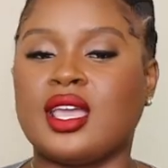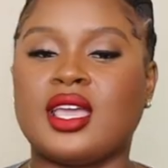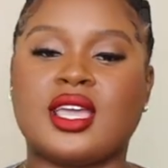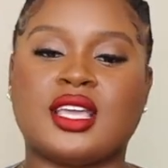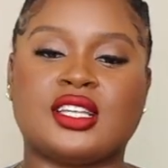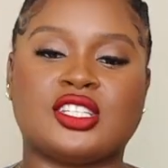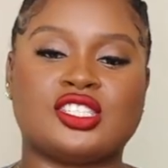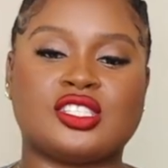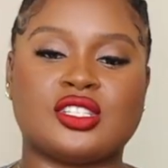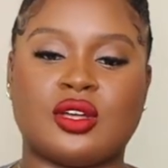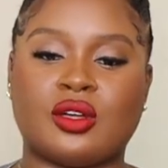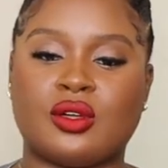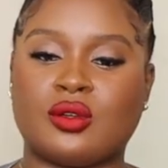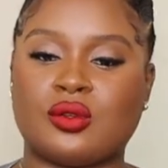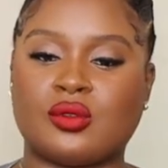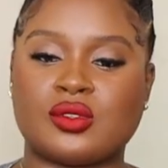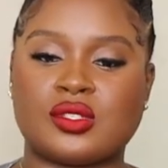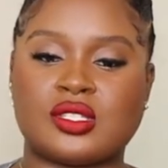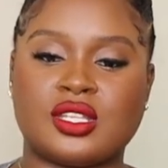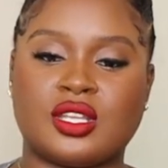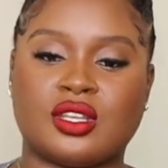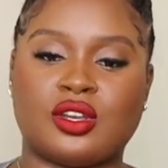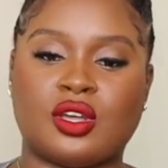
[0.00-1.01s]
It
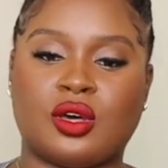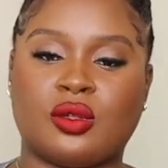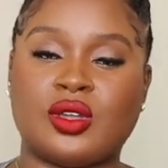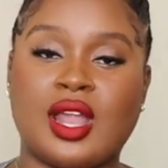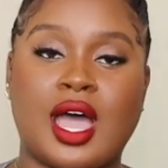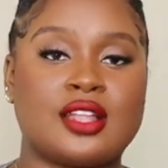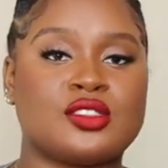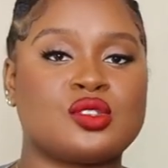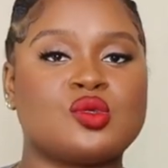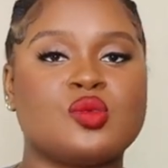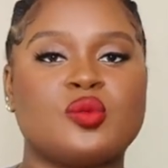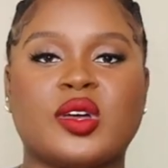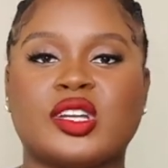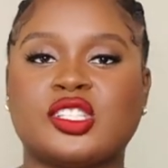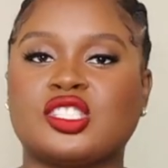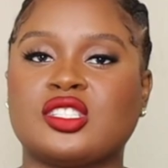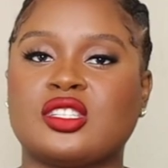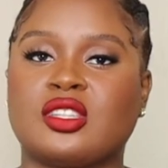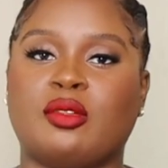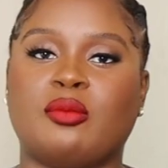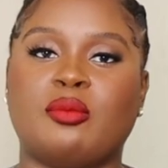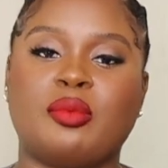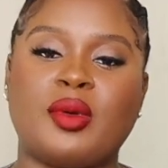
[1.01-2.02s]
shows, you know, not too much
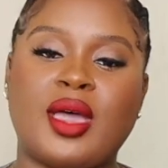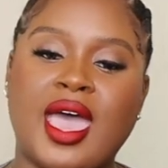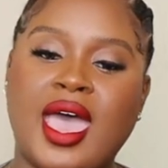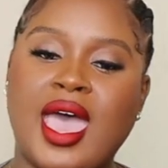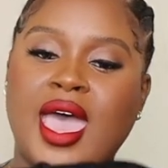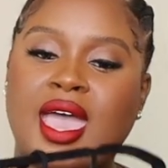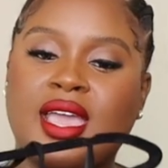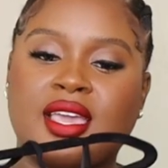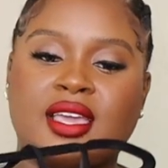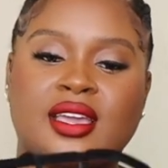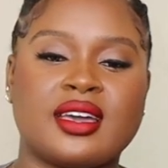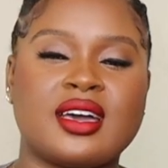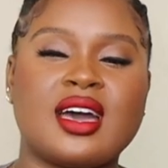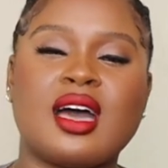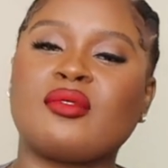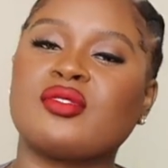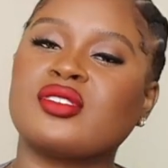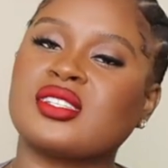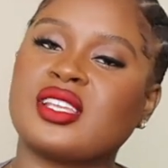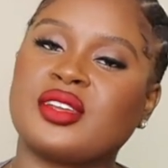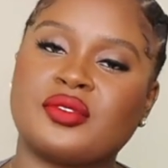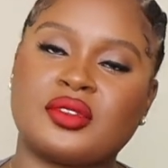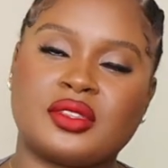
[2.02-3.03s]
of the back. It
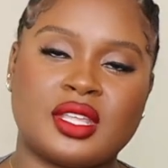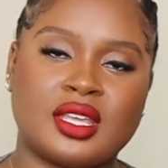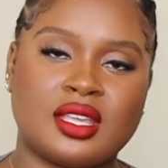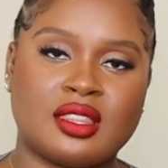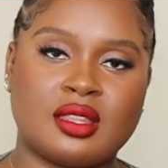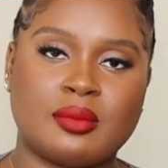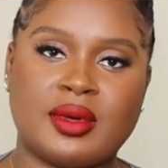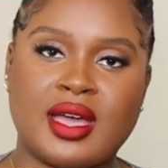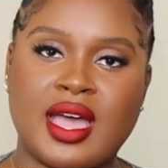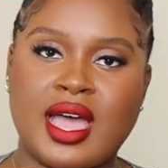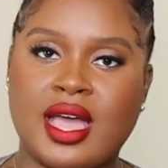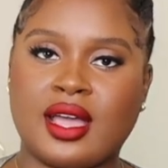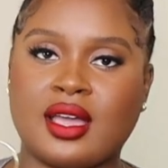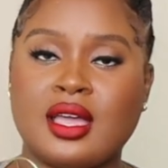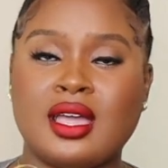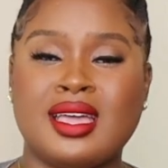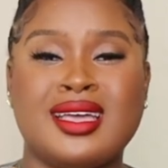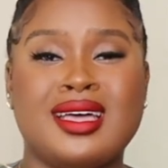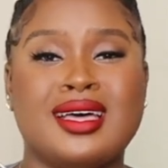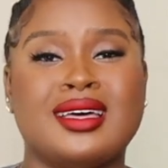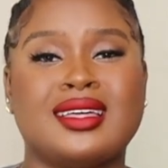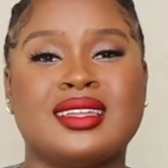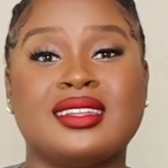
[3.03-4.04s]
covers everything in the back.
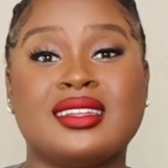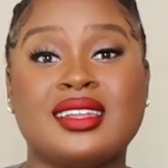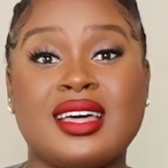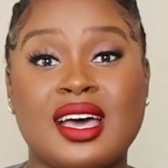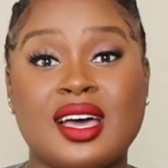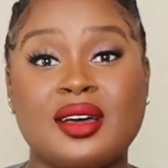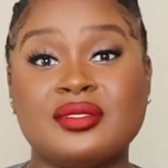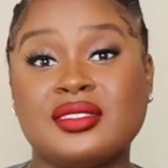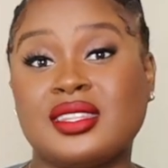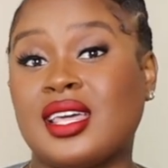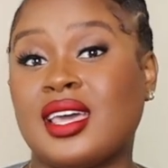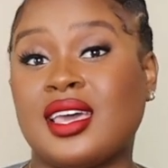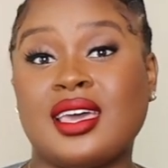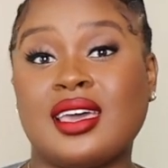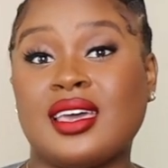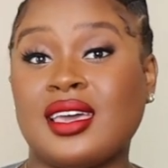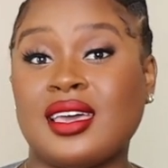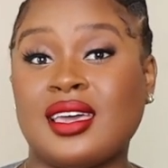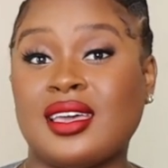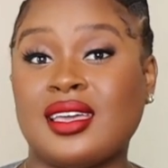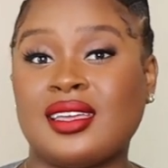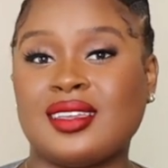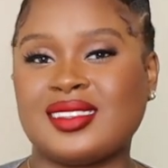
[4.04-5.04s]
Love
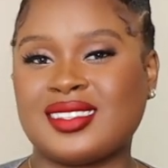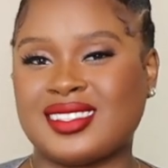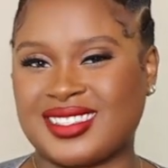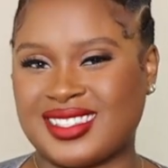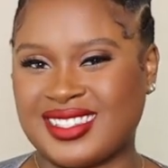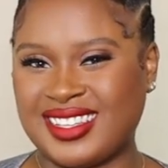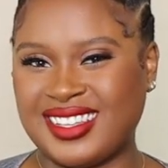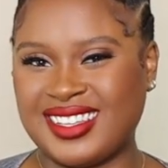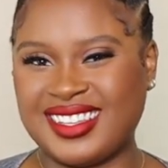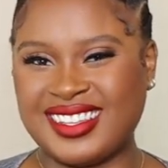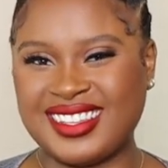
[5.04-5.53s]
this.